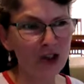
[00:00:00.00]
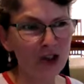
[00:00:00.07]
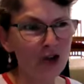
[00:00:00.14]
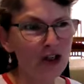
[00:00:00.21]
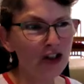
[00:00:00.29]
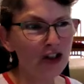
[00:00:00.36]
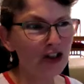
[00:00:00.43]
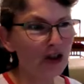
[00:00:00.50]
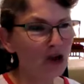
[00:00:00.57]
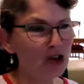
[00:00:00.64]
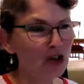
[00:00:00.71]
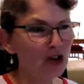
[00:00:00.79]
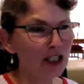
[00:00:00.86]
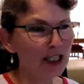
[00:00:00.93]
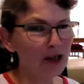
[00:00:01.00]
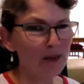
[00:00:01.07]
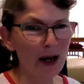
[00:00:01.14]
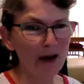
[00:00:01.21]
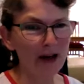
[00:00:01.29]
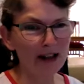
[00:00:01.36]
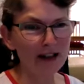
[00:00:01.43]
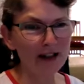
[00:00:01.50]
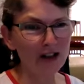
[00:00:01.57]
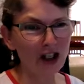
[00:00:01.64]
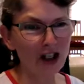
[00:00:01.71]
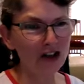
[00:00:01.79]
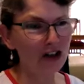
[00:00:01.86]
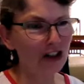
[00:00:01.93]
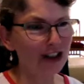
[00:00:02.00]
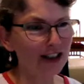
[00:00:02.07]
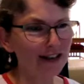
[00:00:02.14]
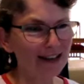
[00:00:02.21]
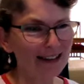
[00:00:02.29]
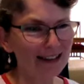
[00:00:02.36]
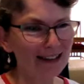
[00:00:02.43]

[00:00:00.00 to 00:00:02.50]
Tricia, what do you think about that suggestion?